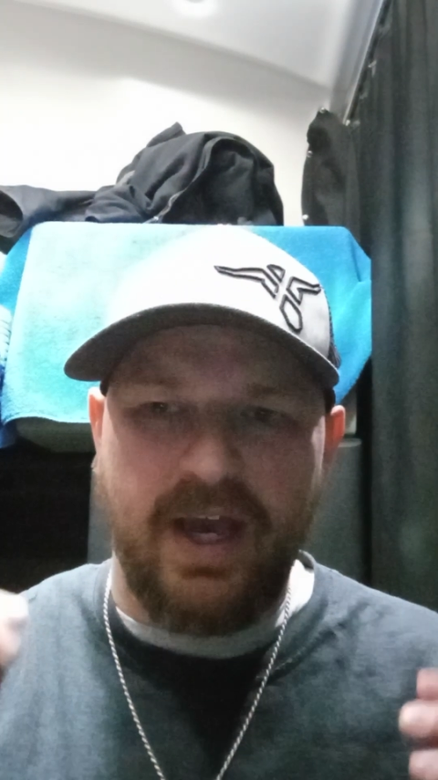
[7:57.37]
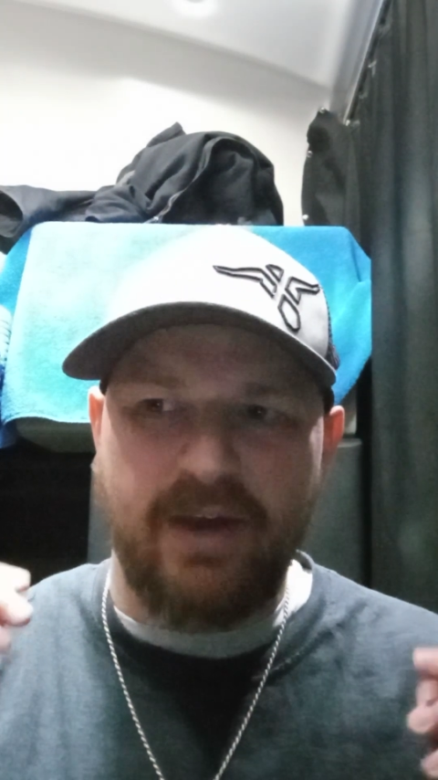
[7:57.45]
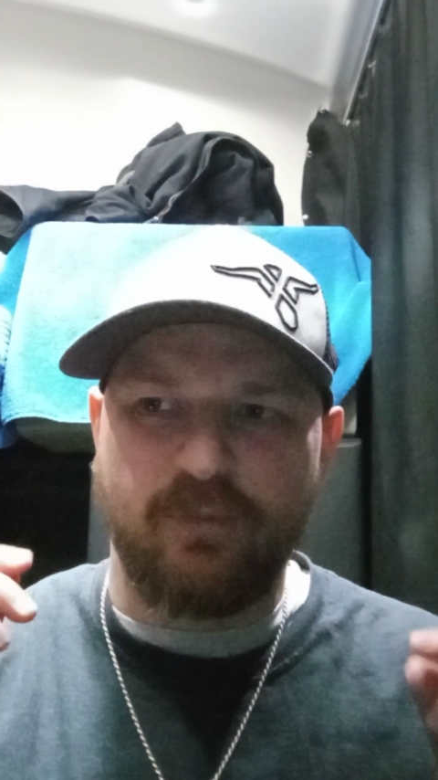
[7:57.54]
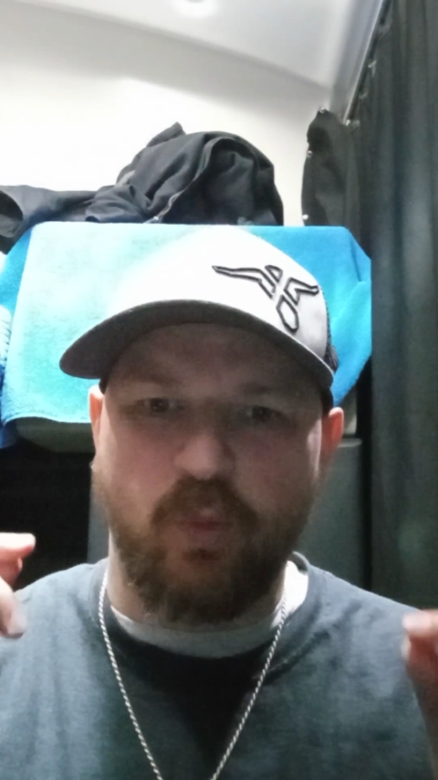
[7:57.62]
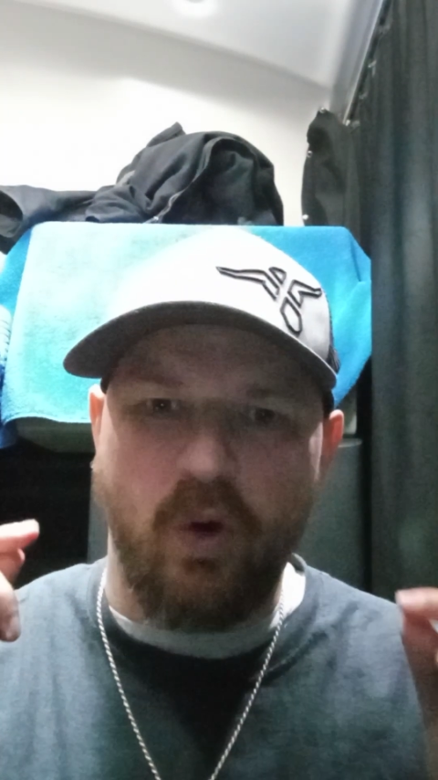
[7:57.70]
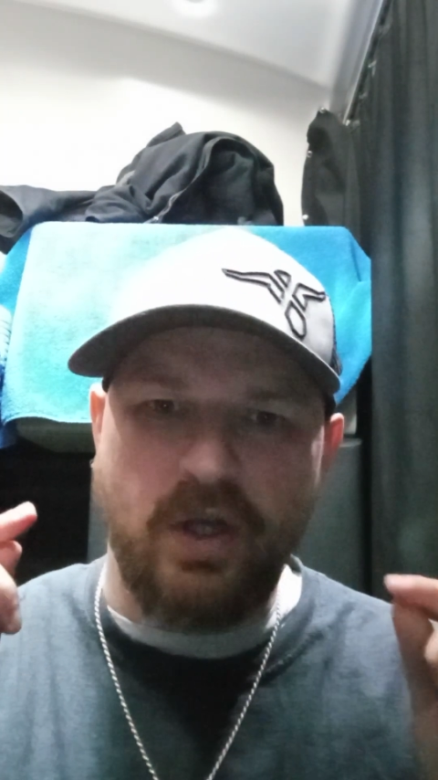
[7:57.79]

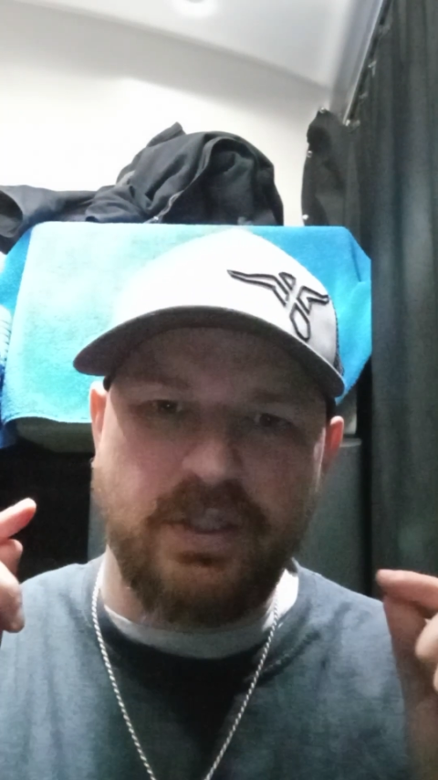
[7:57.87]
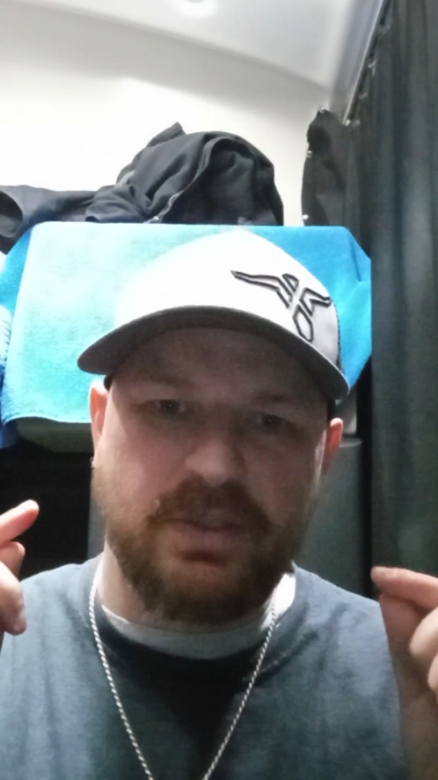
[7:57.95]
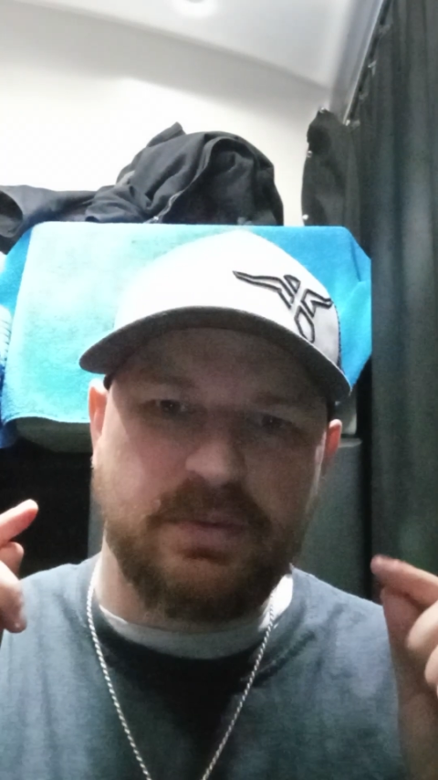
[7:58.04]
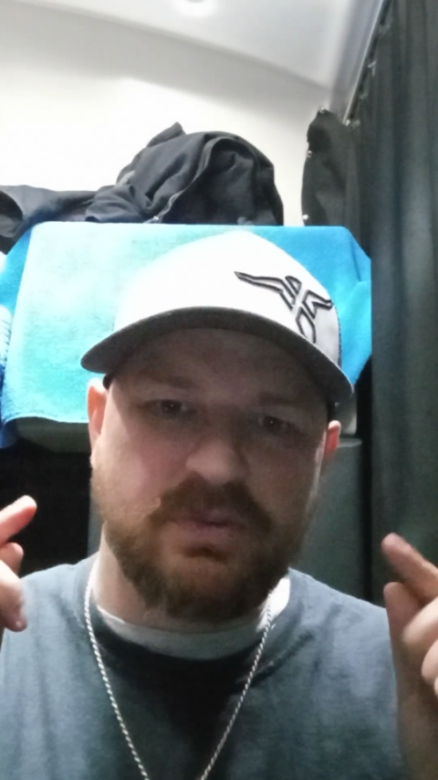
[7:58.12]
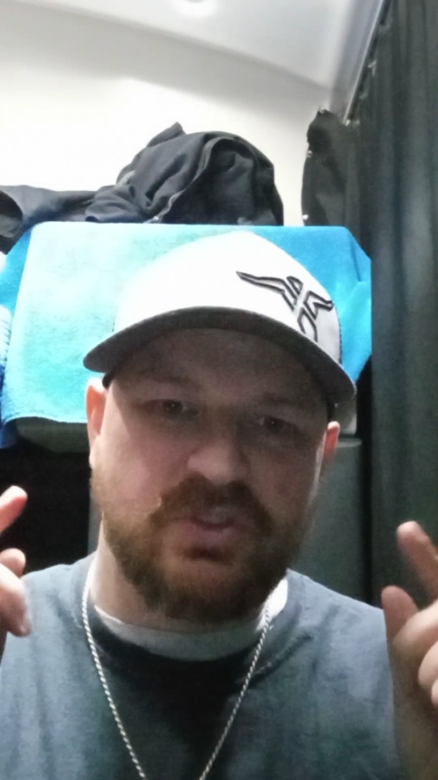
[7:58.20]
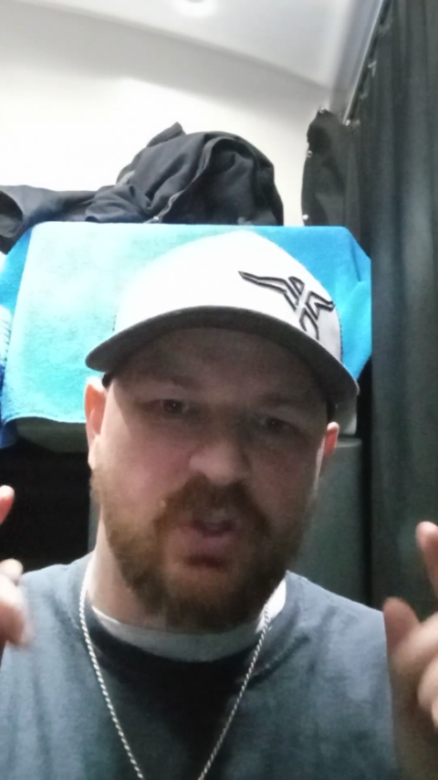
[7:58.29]
have
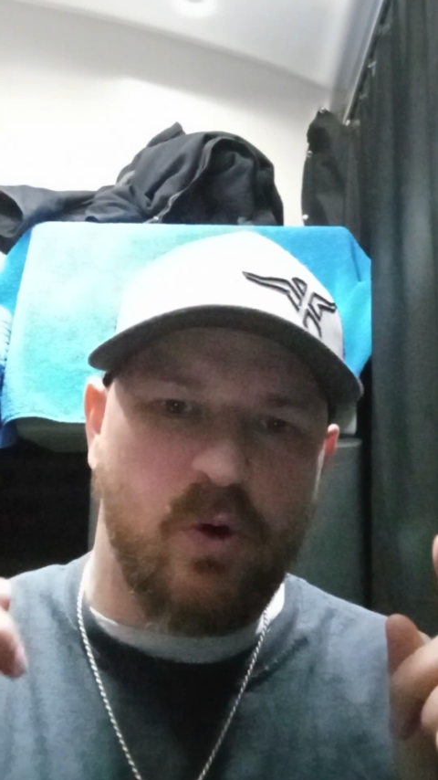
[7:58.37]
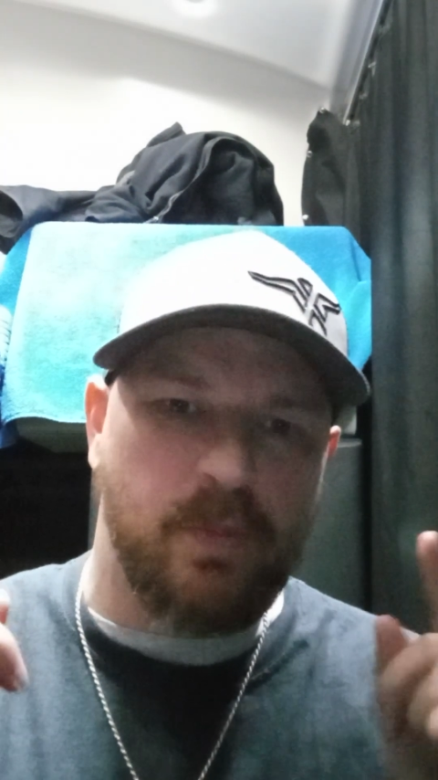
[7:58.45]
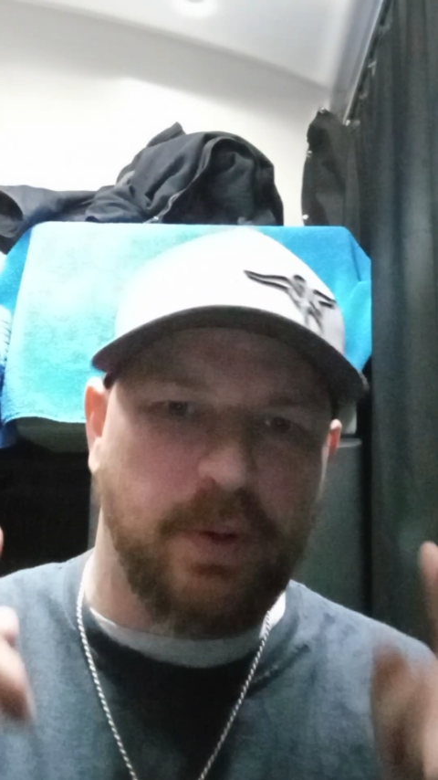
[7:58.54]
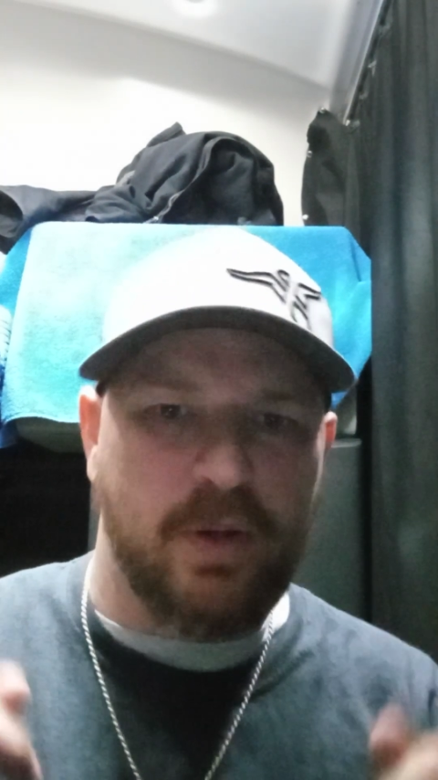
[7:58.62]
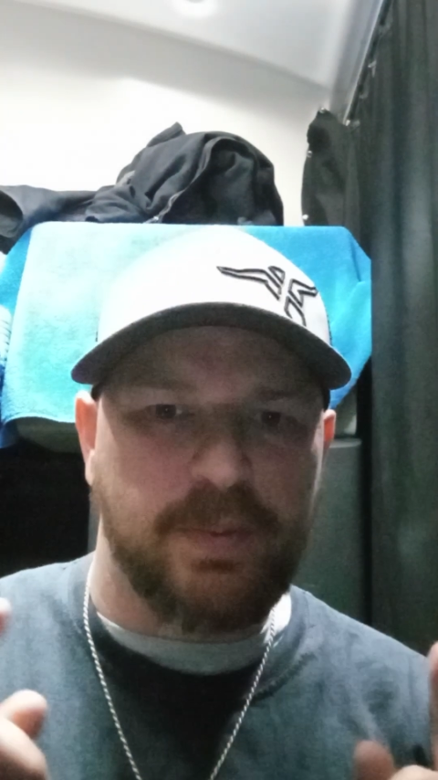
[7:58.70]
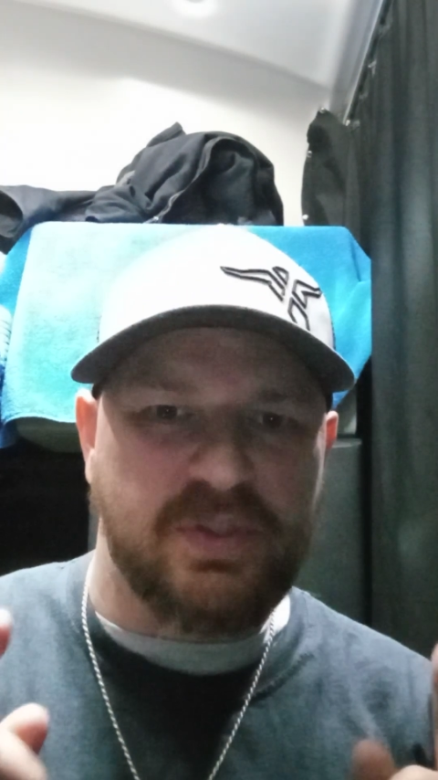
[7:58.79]
one sole
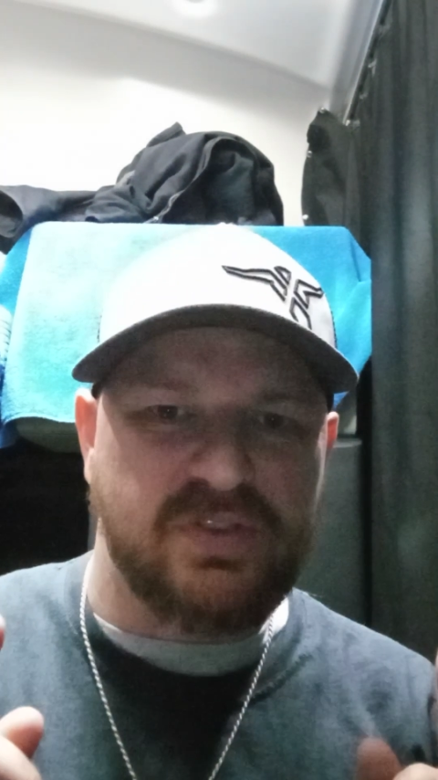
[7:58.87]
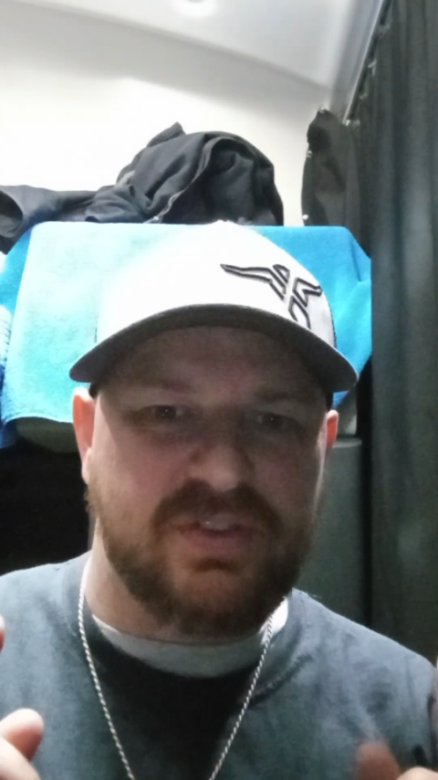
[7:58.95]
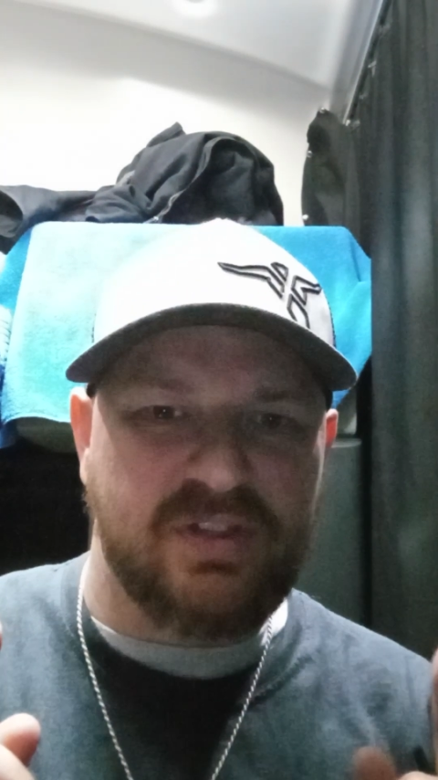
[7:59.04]
purpose: